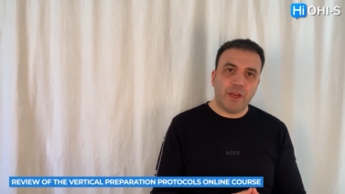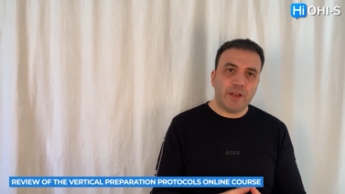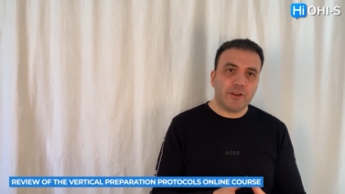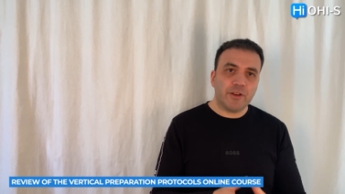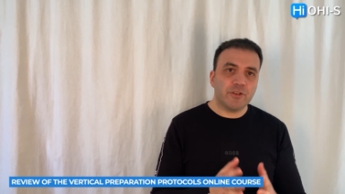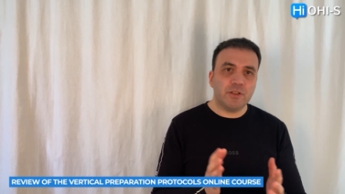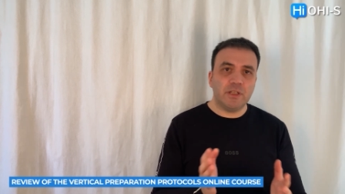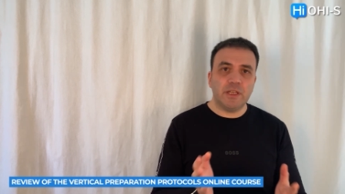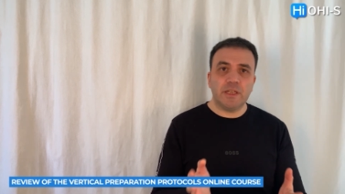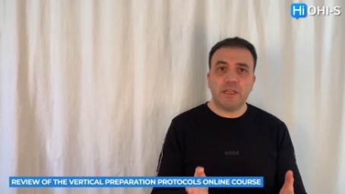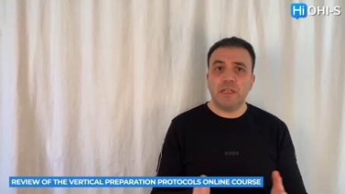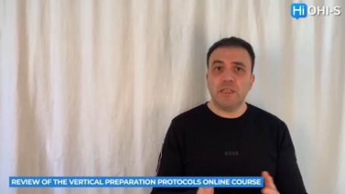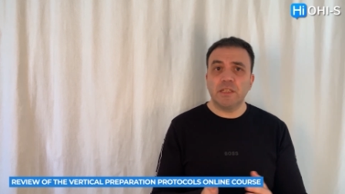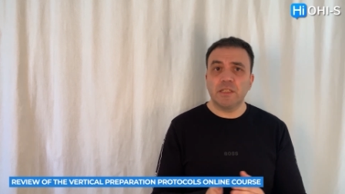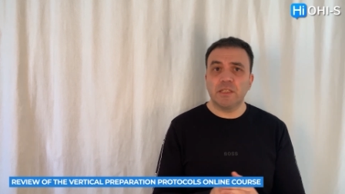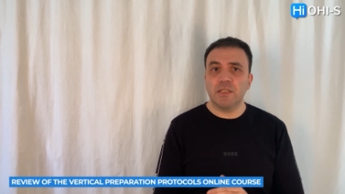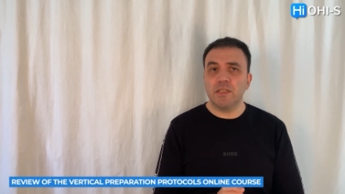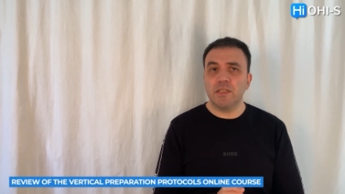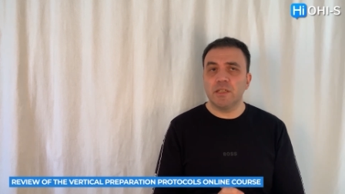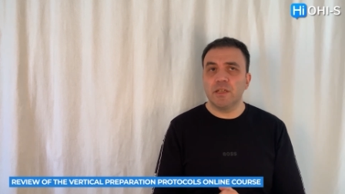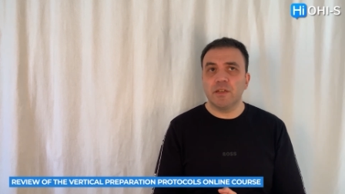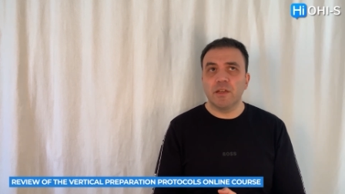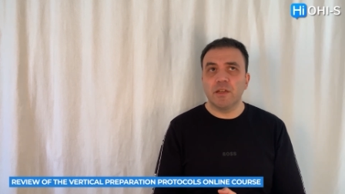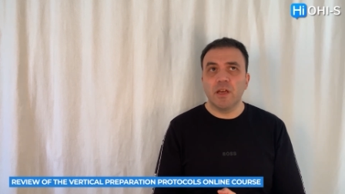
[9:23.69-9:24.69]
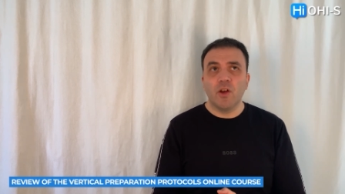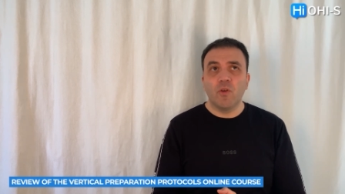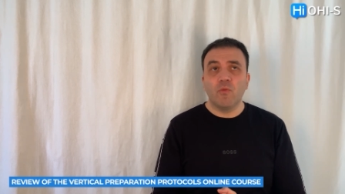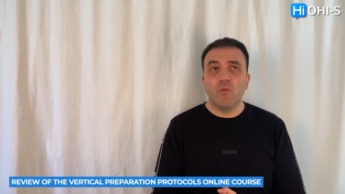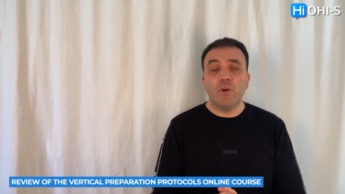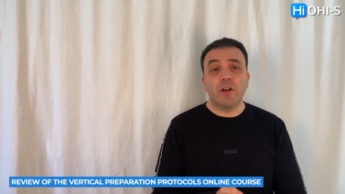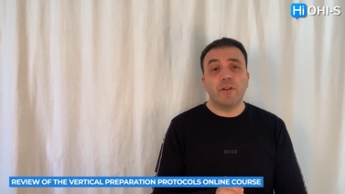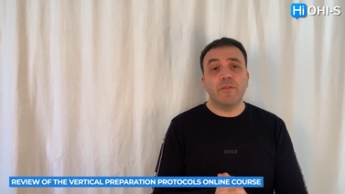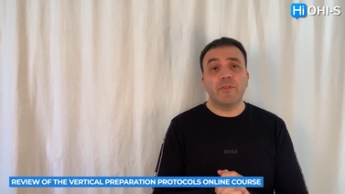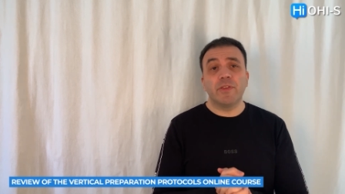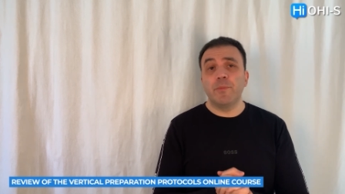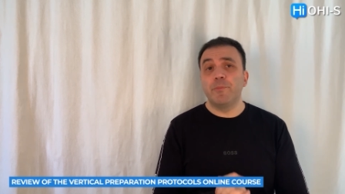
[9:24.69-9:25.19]
Actually, I consider it
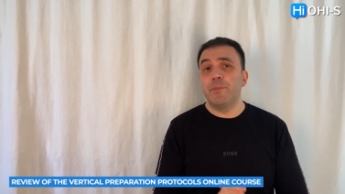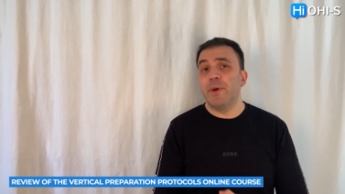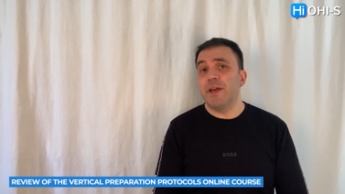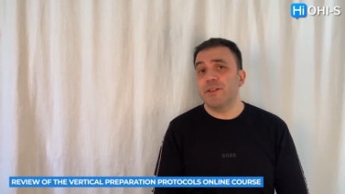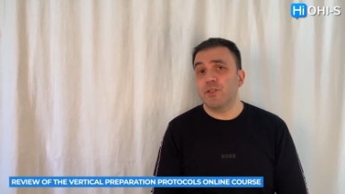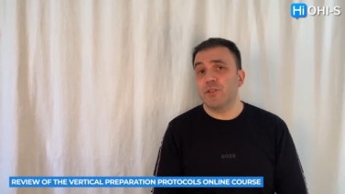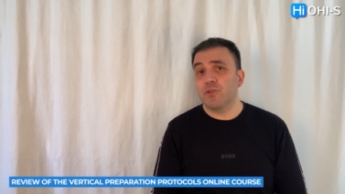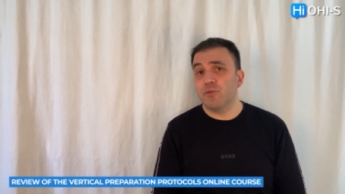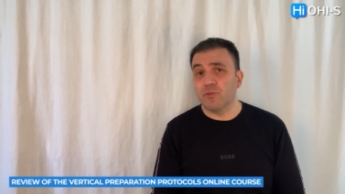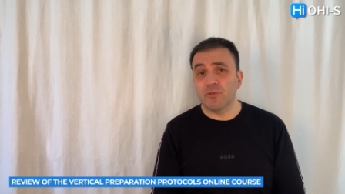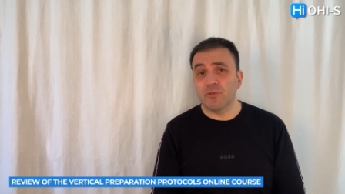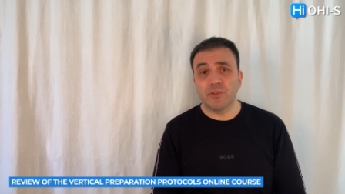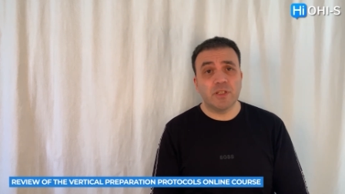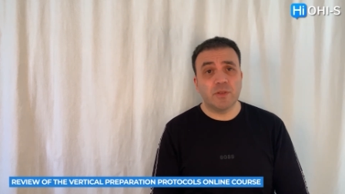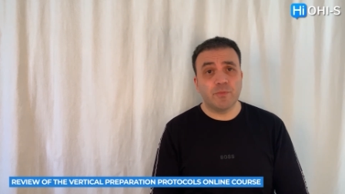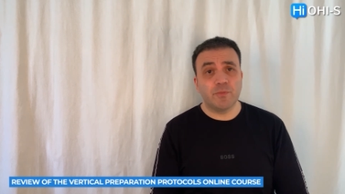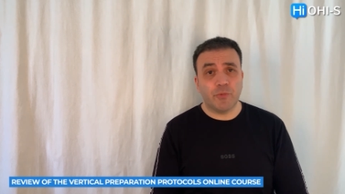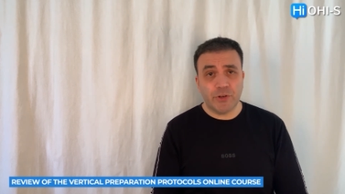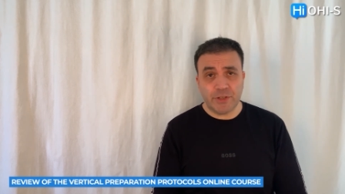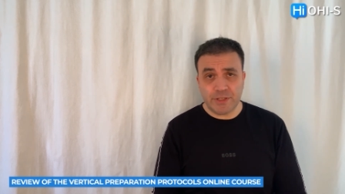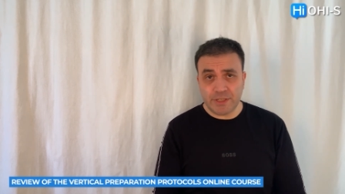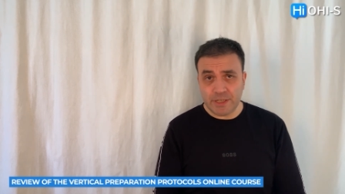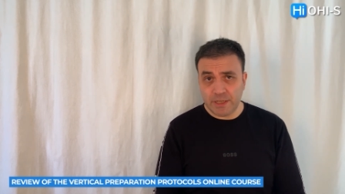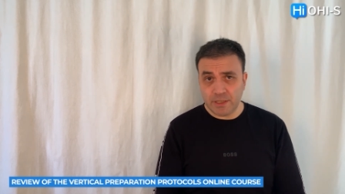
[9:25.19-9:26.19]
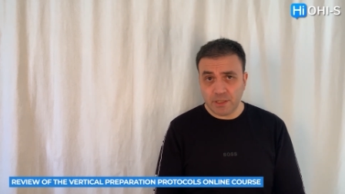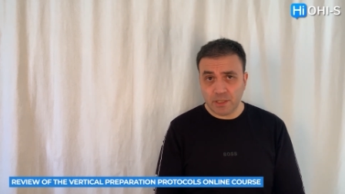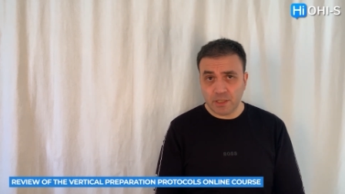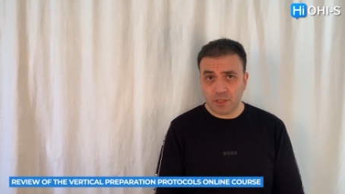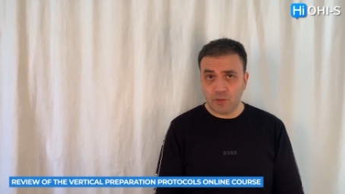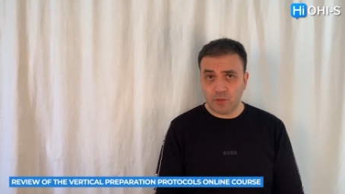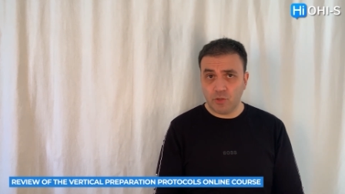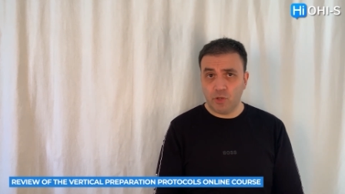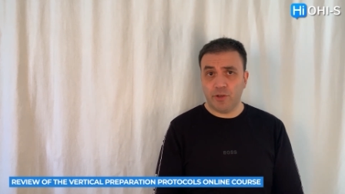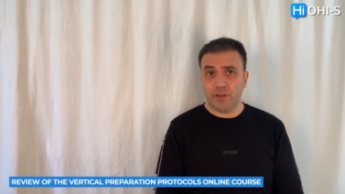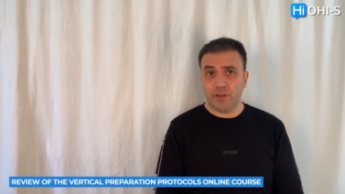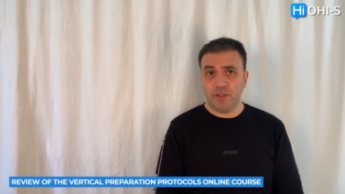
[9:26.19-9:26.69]
one of the best courses presented
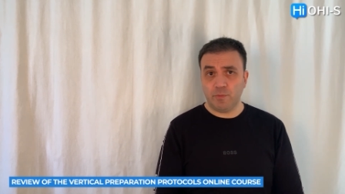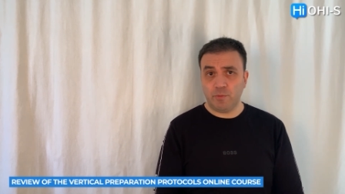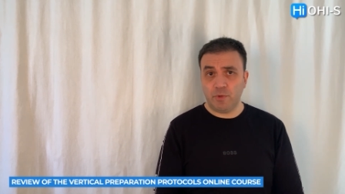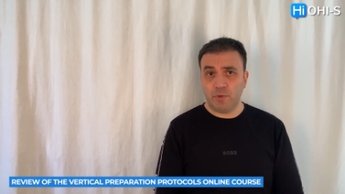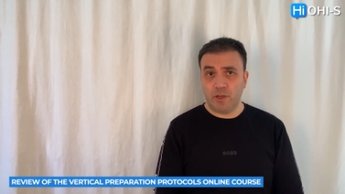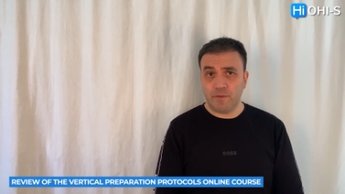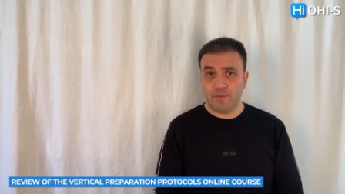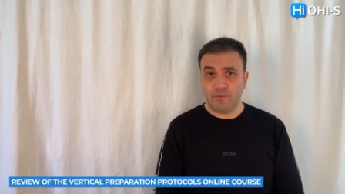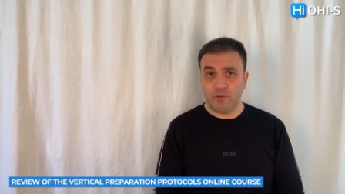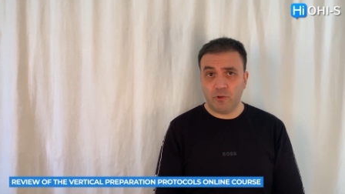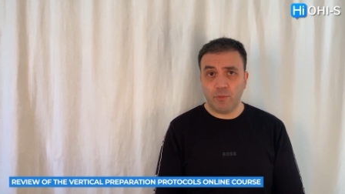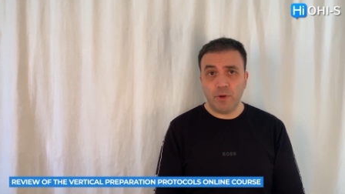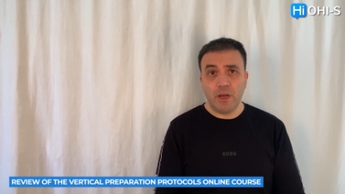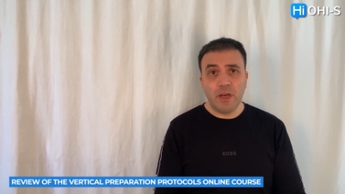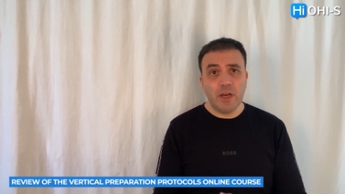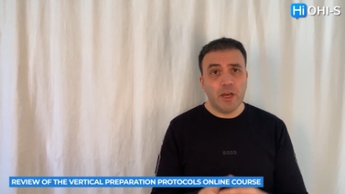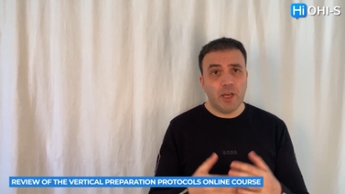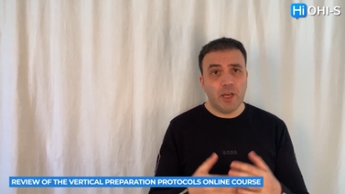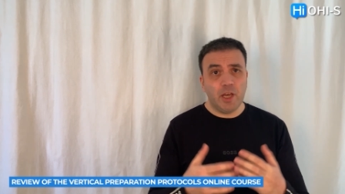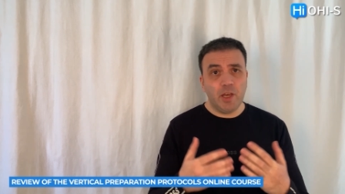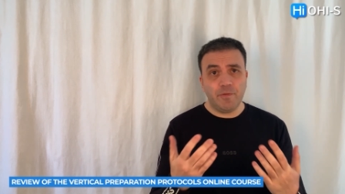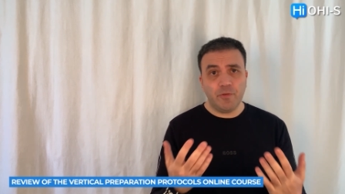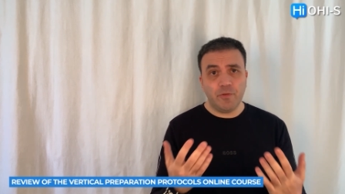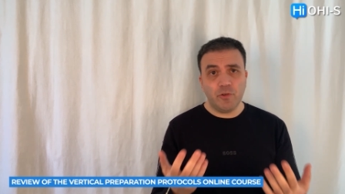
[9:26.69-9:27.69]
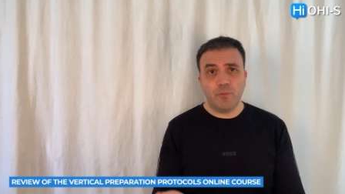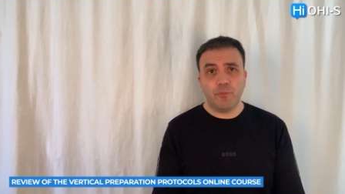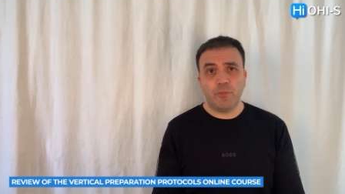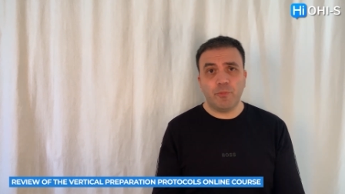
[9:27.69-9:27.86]
on OHI-S platform. If you're a